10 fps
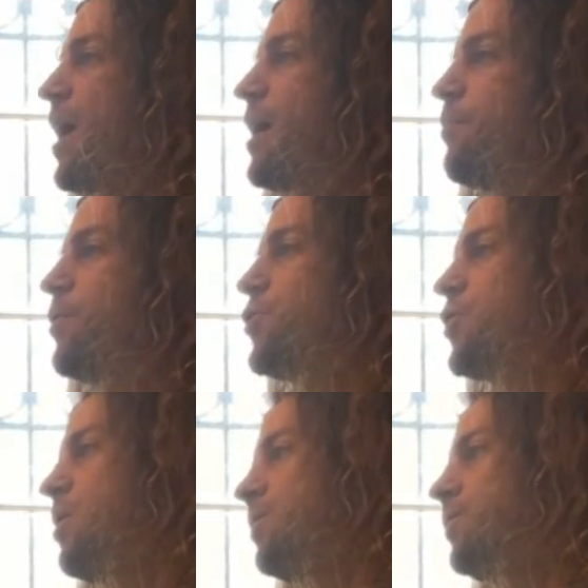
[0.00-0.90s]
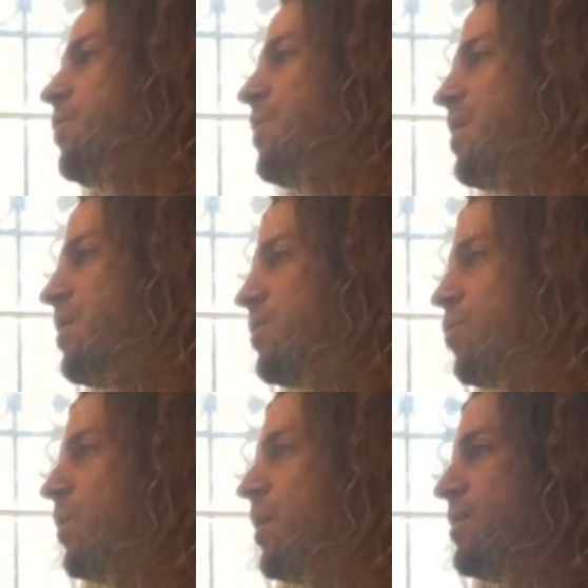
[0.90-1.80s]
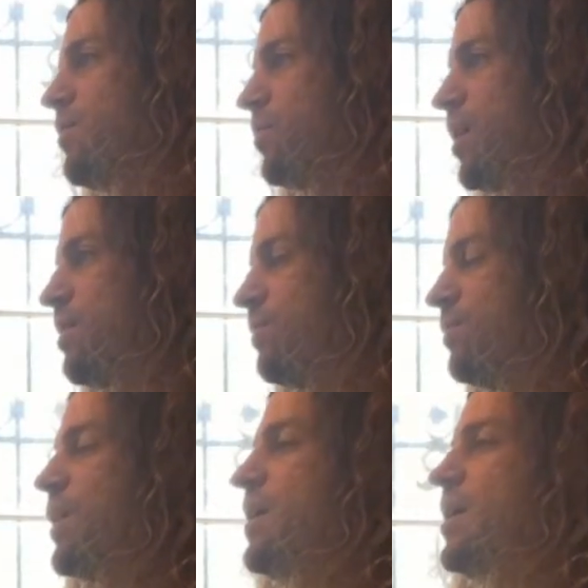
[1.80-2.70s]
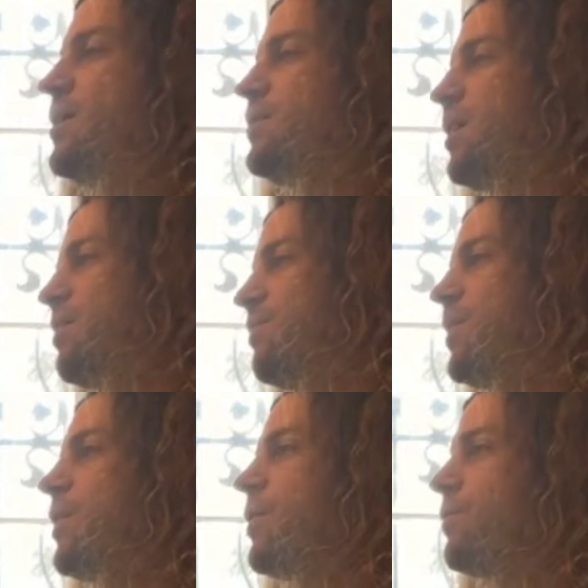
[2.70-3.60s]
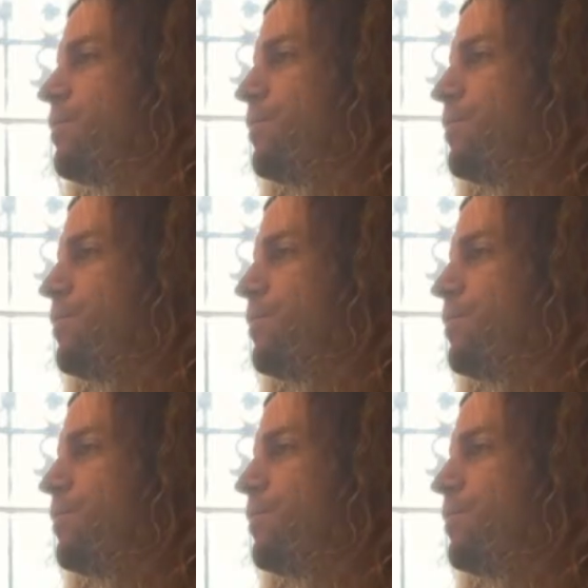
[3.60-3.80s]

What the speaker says: approach all new things through a lens of love instead of fear.